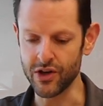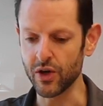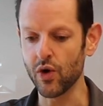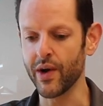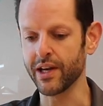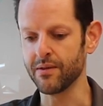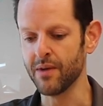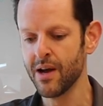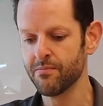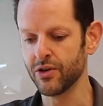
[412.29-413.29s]
you know, going and
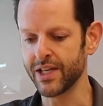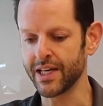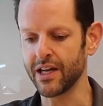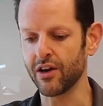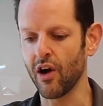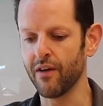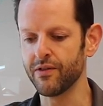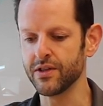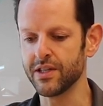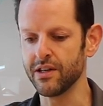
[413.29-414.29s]
presenting at
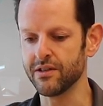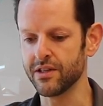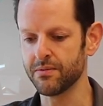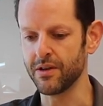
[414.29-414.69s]
conferences is,